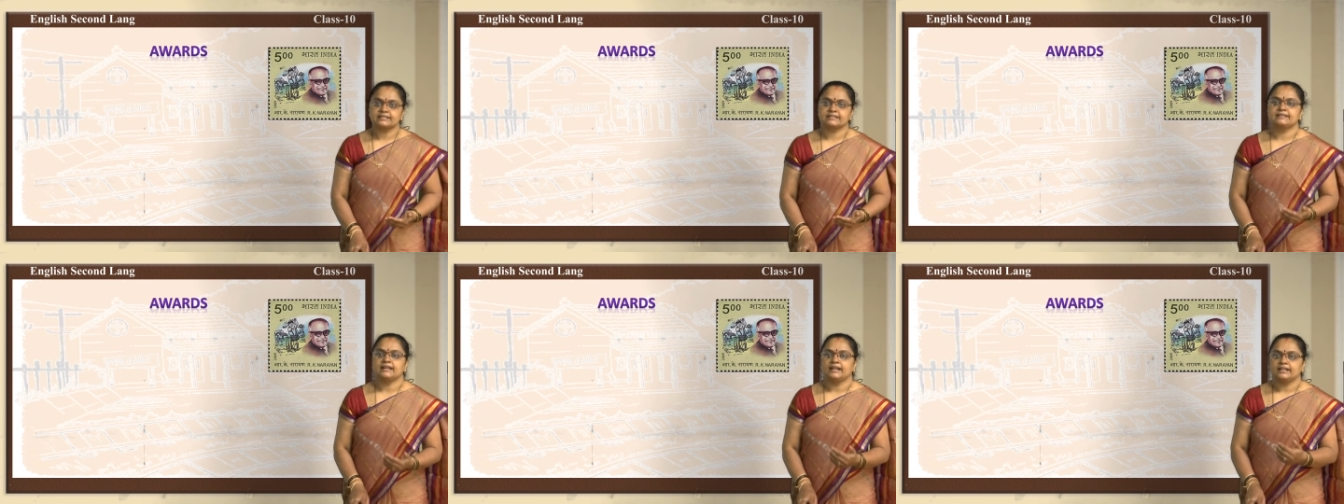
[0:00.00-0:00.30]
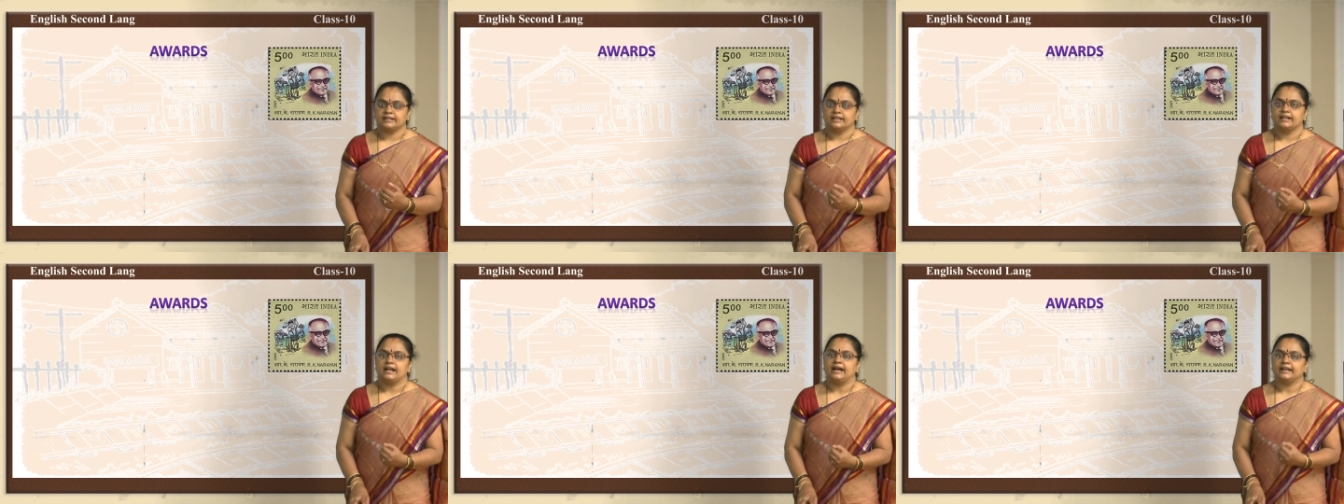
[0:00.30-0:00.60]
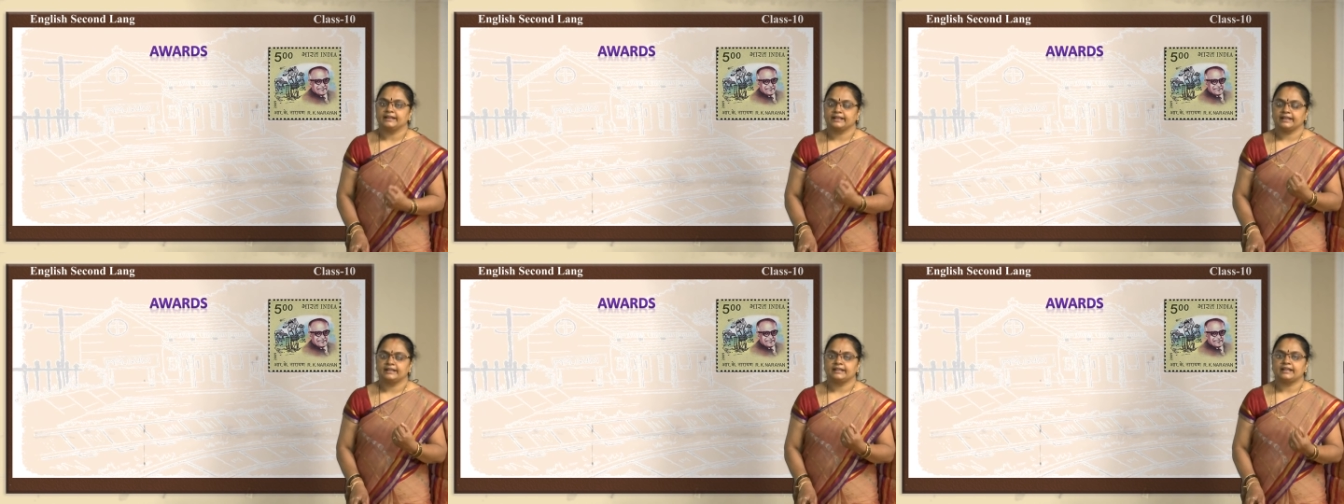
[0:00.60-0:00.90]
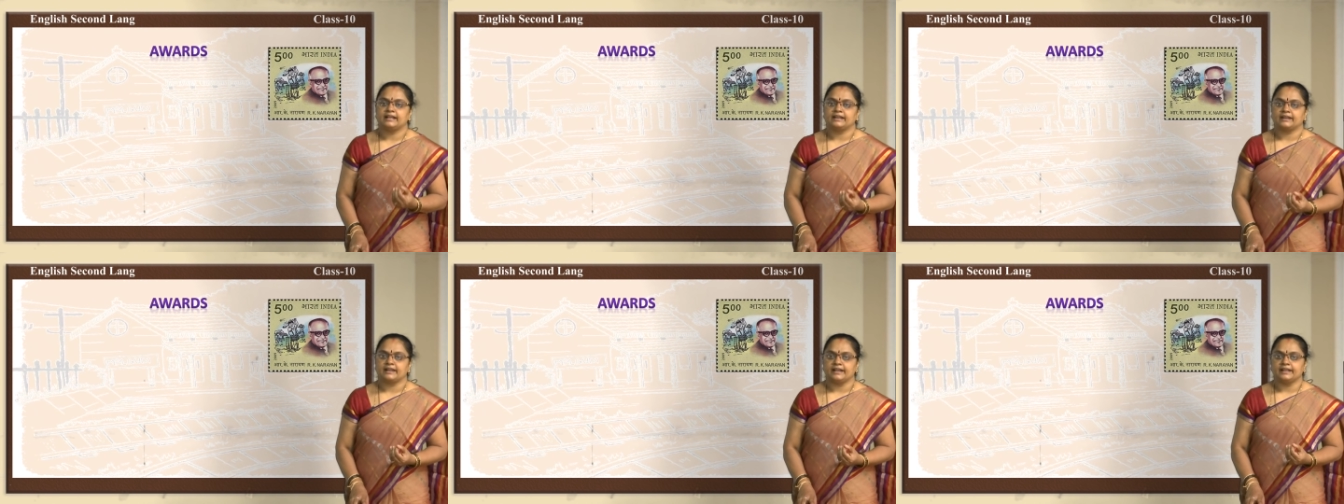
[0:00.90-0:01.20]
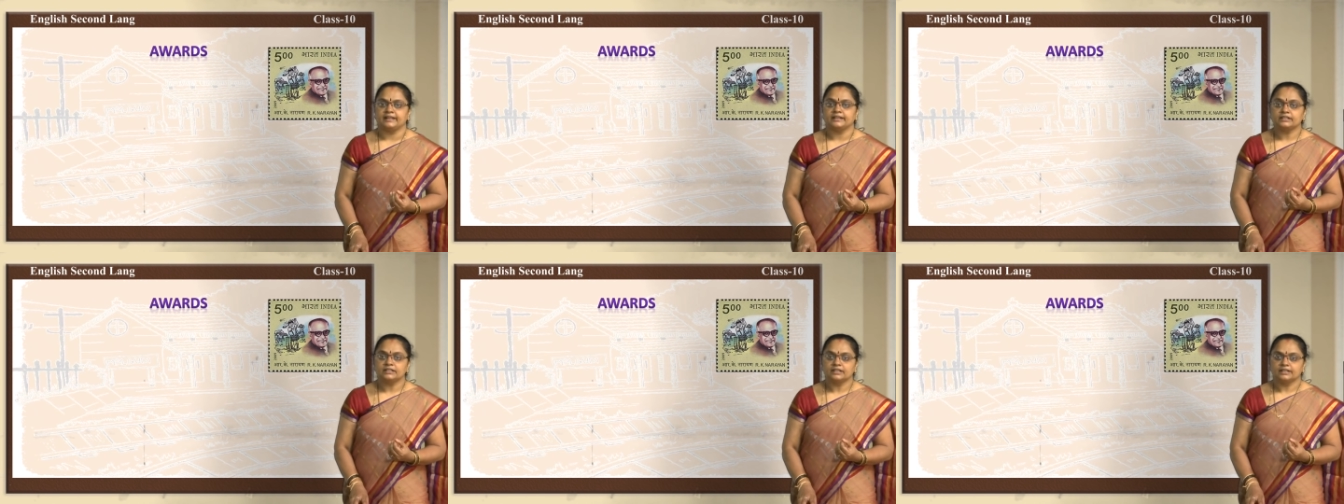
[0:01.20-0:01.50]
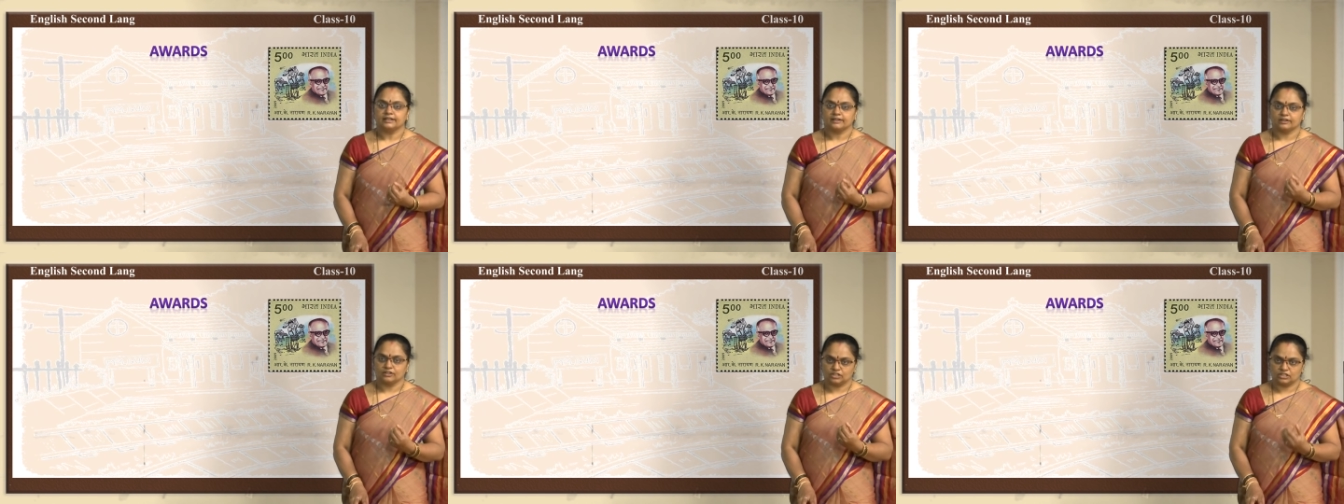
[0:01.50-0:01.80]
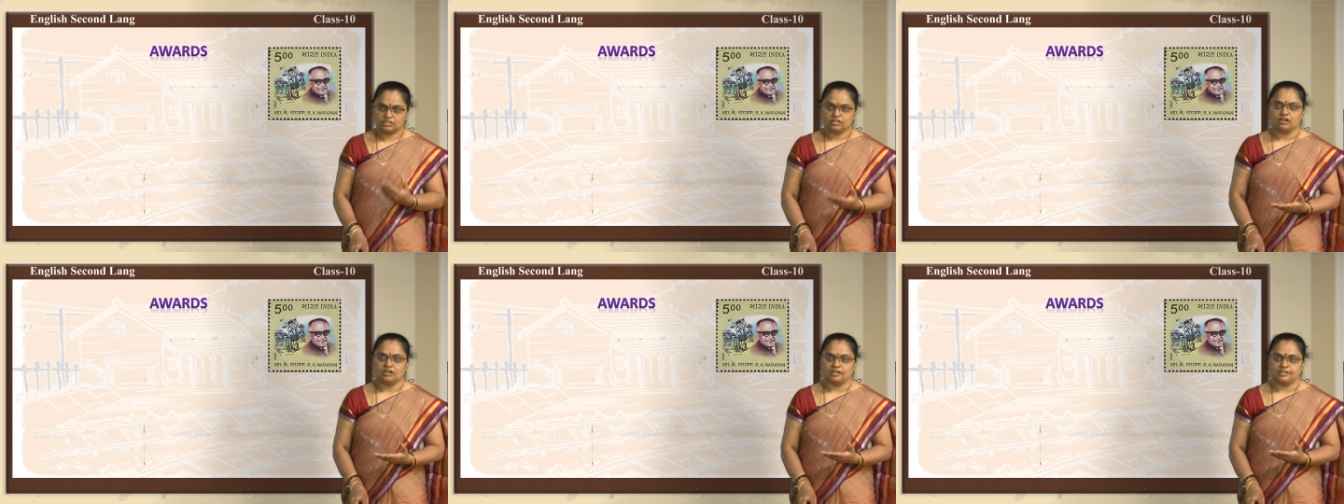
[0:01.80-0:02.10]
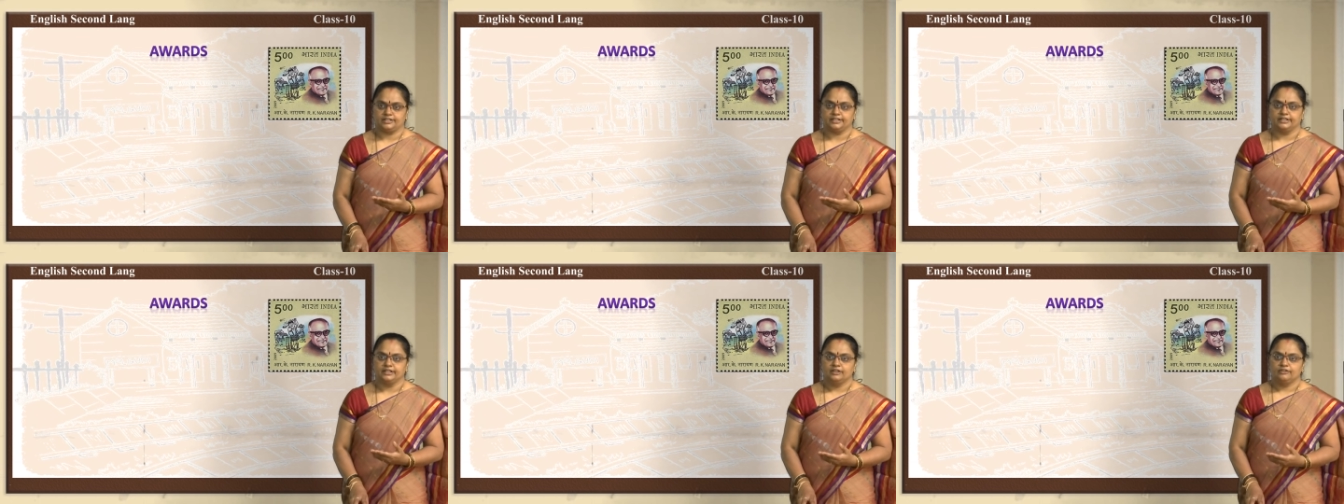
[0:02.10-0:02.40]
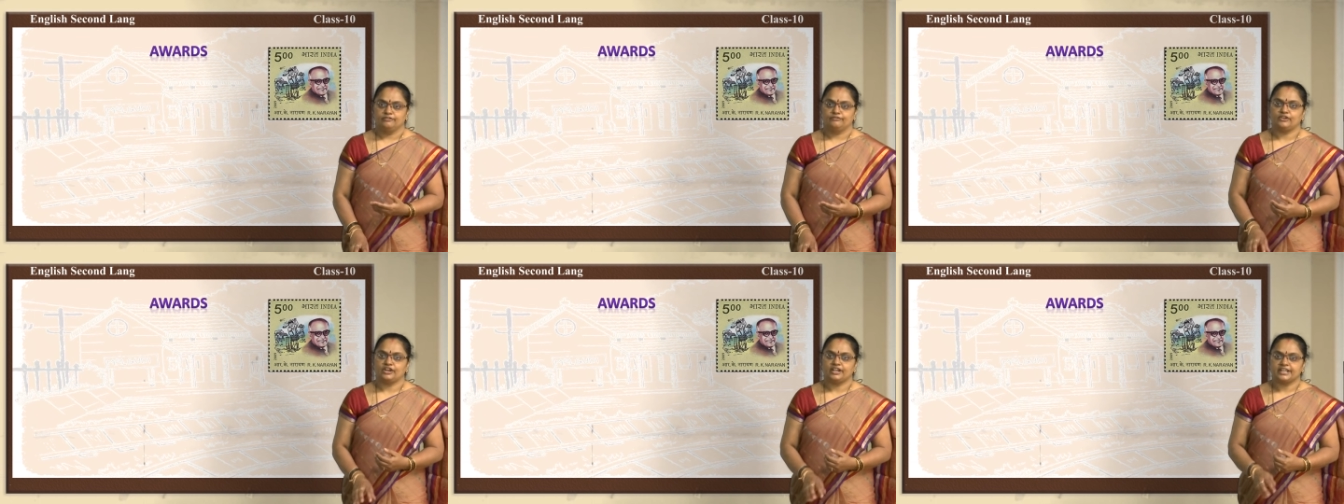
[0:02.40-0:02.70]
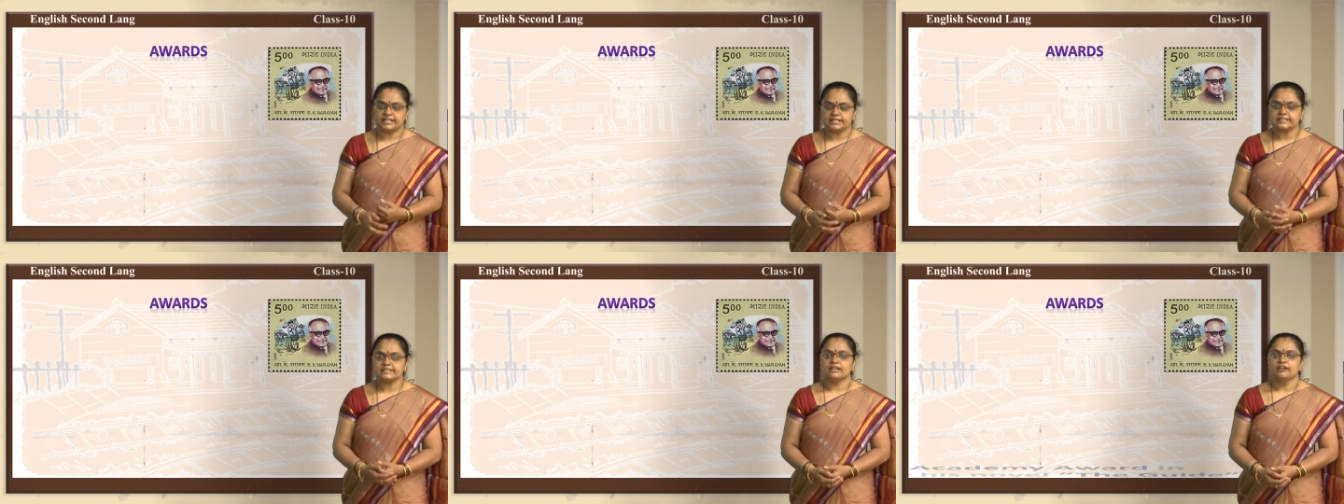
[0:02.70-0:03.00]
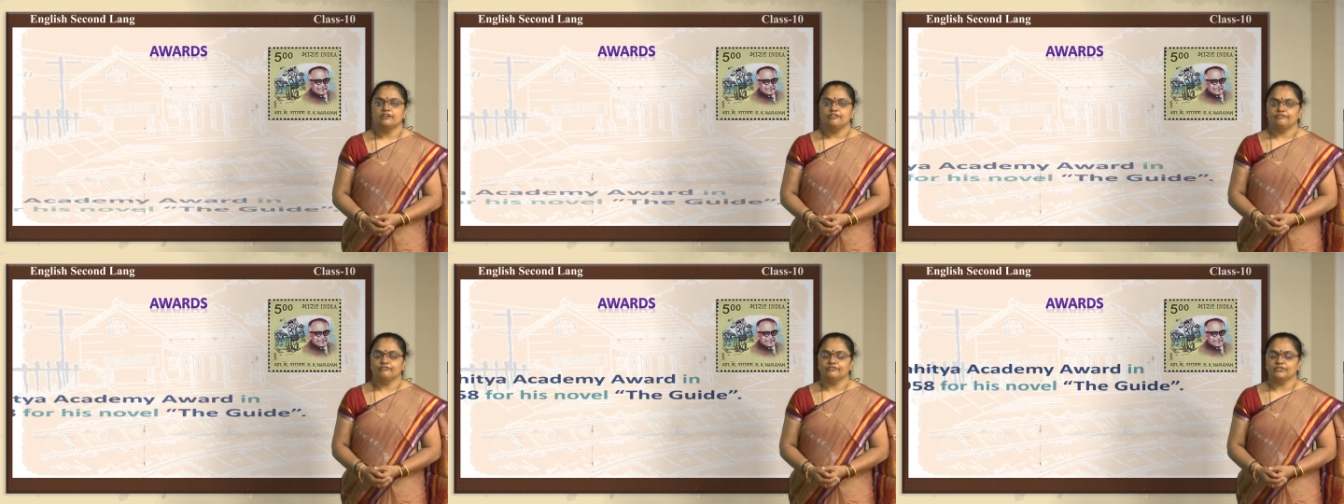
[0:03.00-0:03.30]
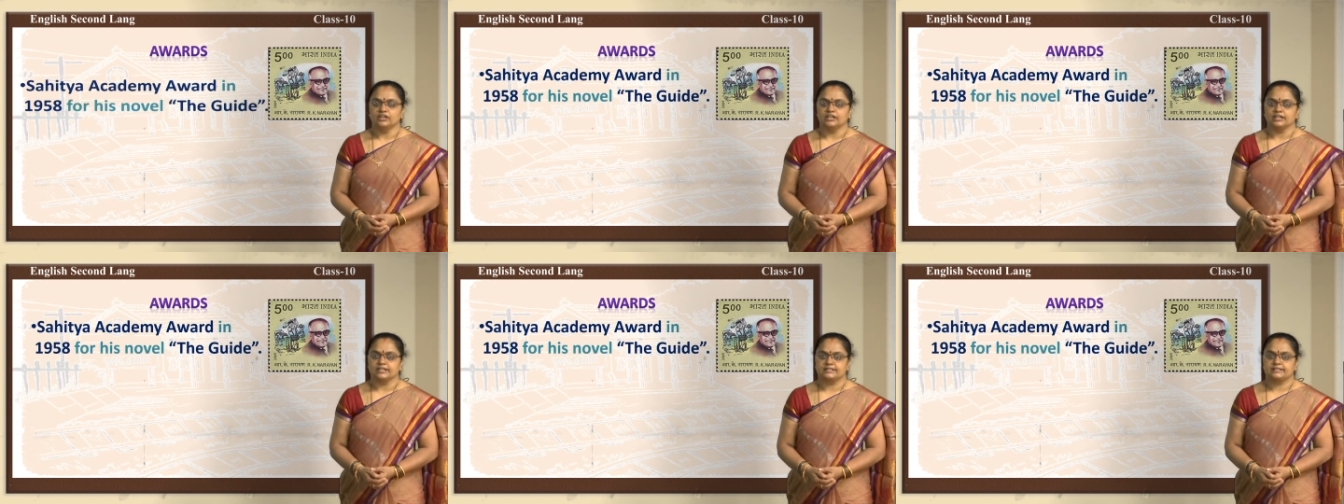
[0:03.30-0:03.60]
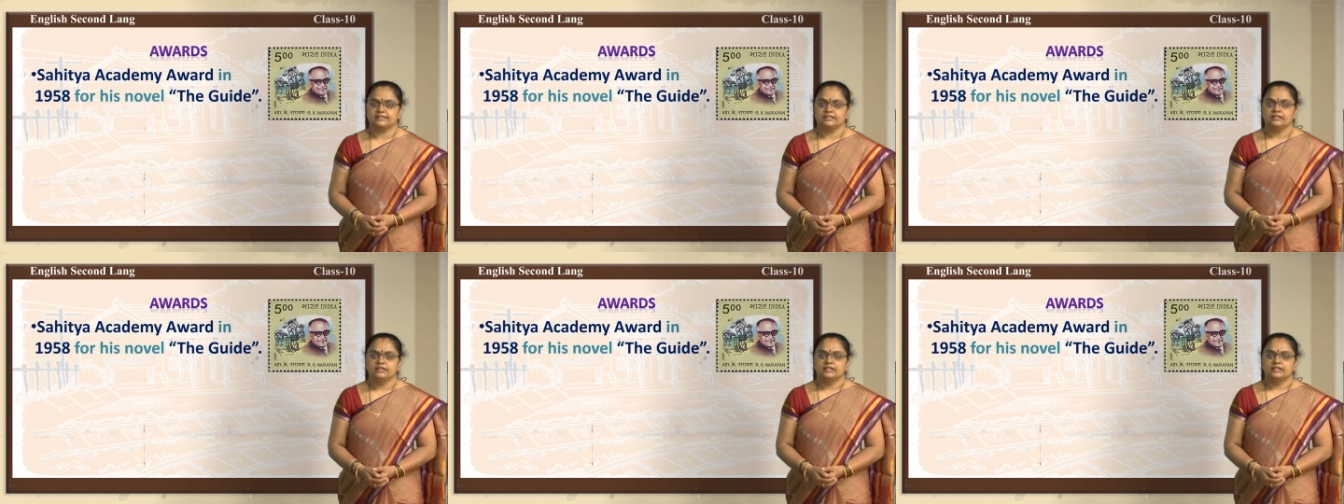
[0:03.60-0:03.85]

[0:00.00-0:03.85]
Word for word: that R.K. Narayan got for his works?